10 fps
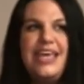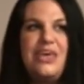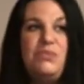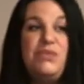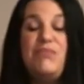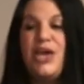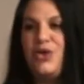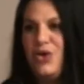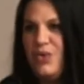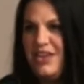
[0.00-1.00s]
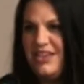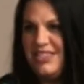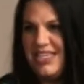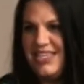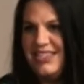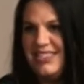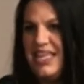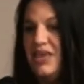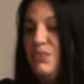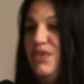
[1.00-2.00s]
They can be medical witnesses,
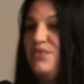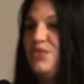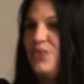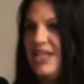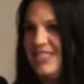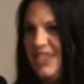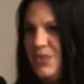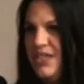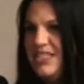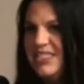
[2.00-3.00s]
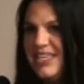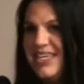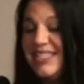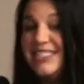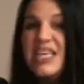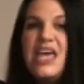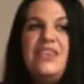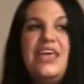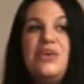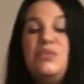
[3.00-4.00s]
they can be forensic witnesses,
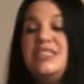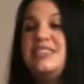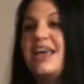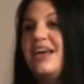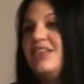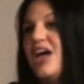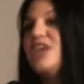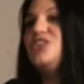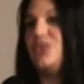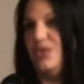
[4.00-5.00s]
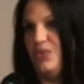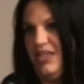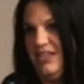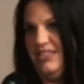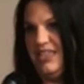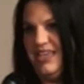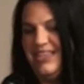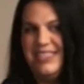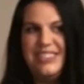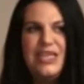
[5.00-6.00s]
they can be psychological
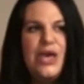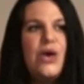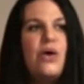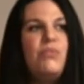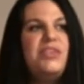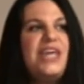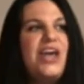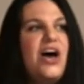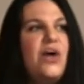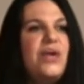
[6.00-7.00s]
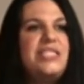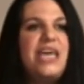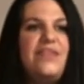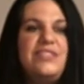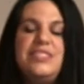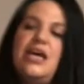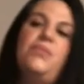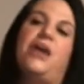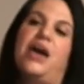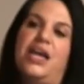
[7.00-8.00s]
witnesses. But they always have
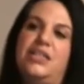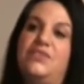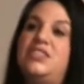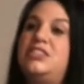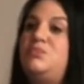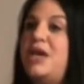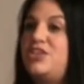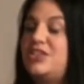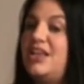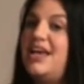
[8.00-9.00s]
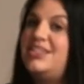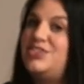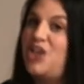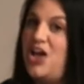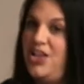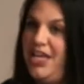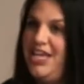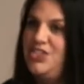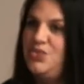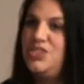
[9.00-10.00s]
some kind of specialized
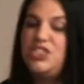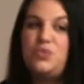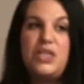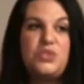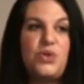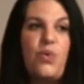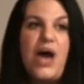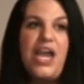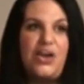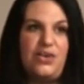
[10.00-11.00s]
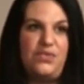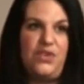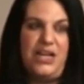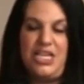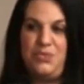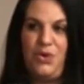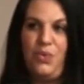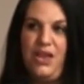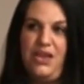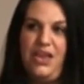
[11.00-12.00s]
knowledge, which is what's required for an expert
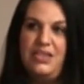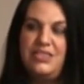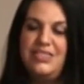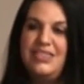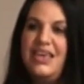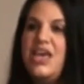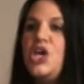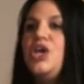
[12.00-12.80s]
witness.